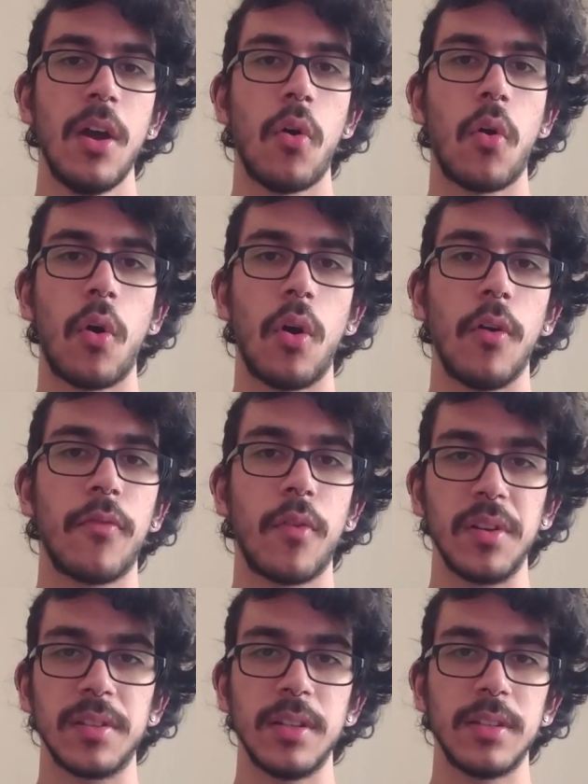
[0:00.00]
or for
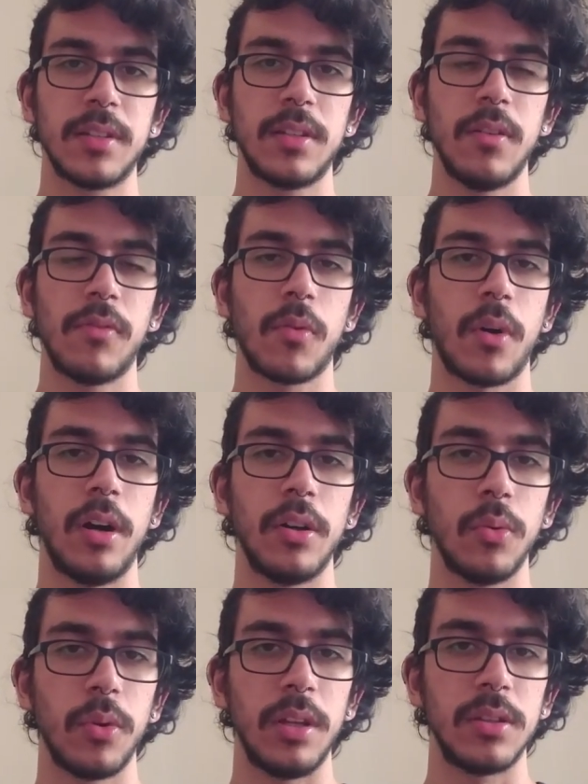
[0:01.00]
instance if you are
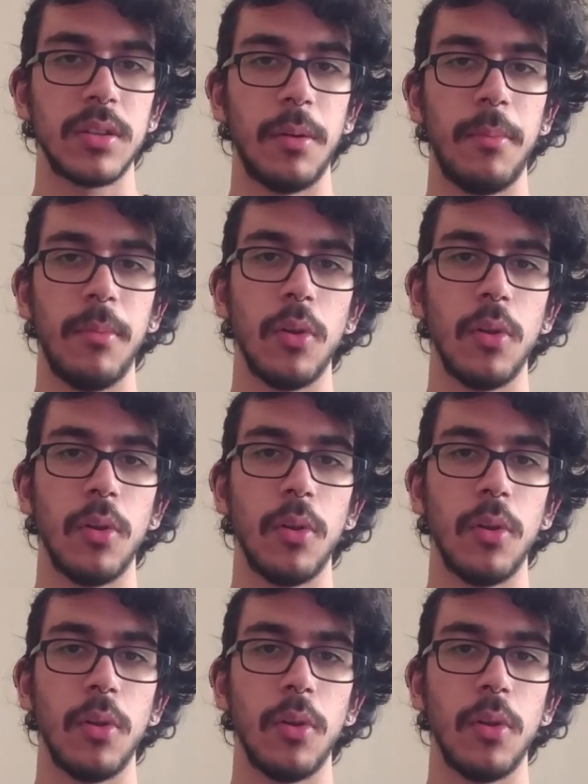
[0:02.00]
doing some